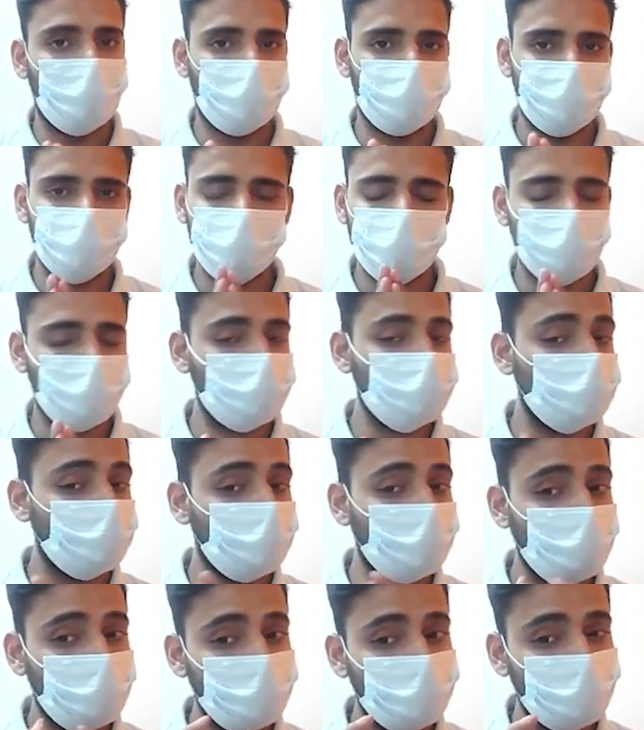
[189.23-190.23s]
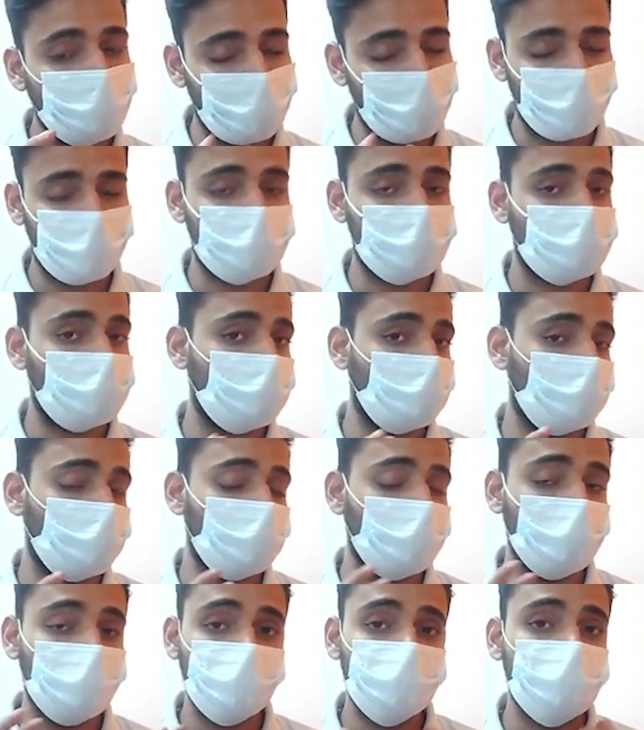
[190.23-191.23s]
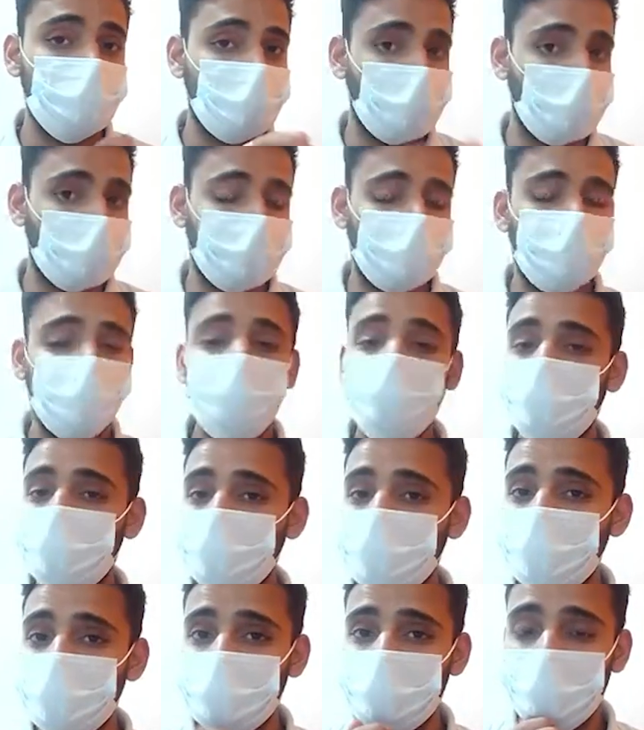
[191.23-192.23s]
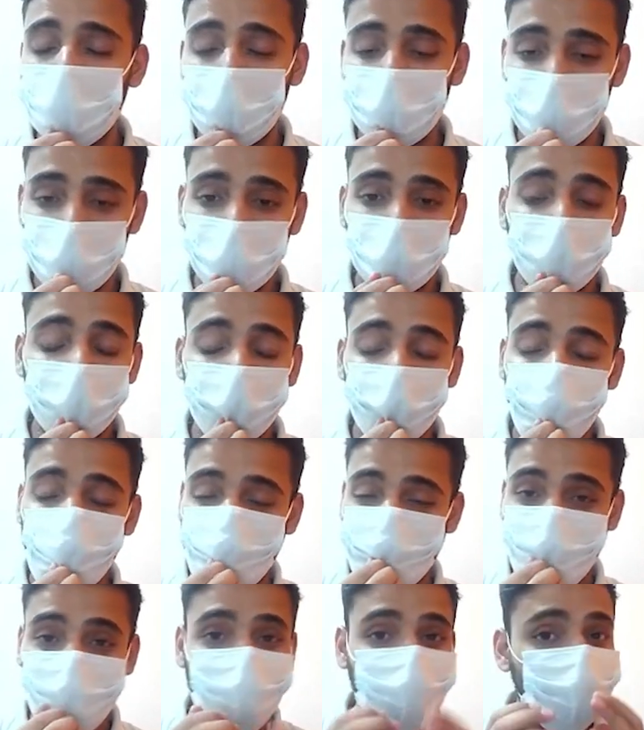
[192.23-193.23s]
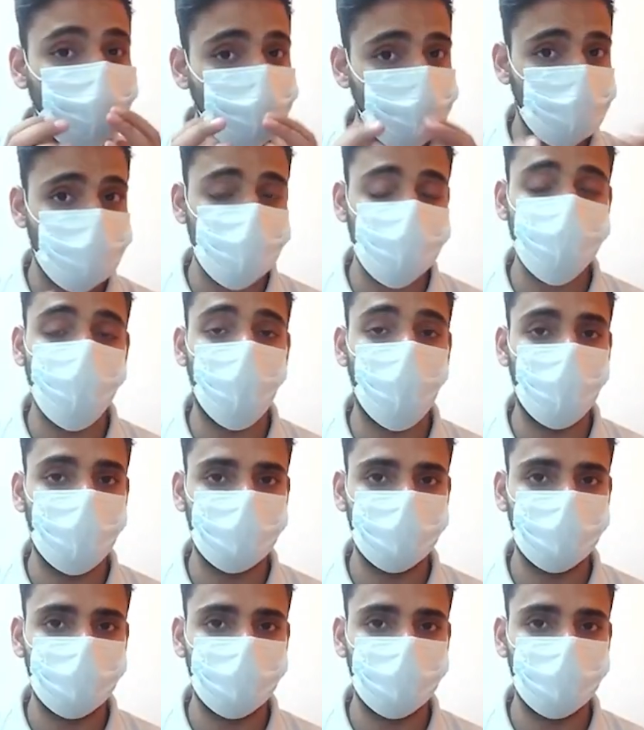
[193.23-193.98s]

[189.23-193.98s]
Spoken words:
Just suppose if we by mistake if we lose the head, it means the complete linked list is gone.